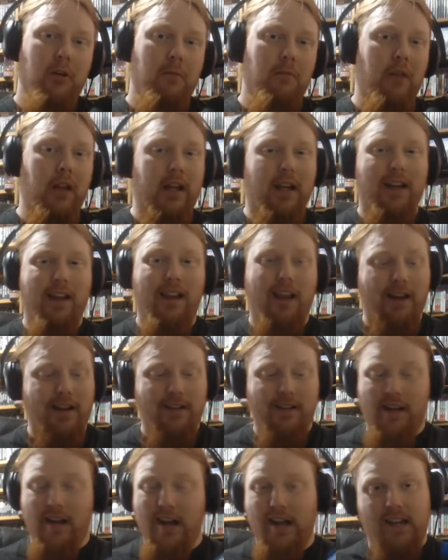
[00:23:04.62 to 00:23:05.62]
play
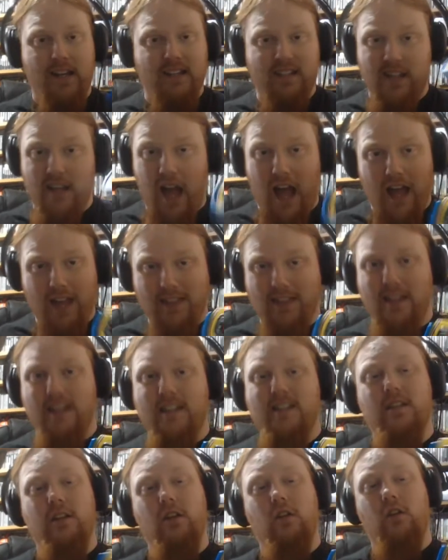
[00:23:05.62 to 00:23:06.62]
collector. It is. Add this
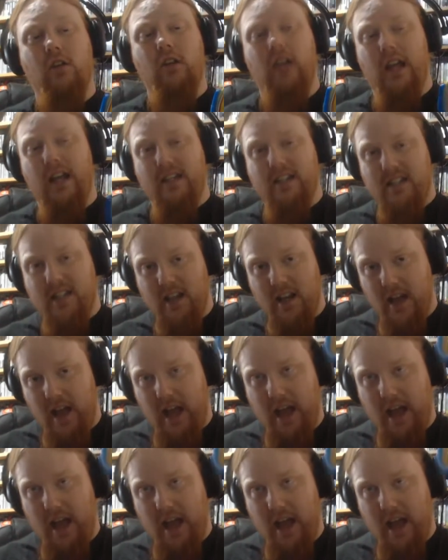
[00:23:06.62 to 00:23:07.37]
to your list.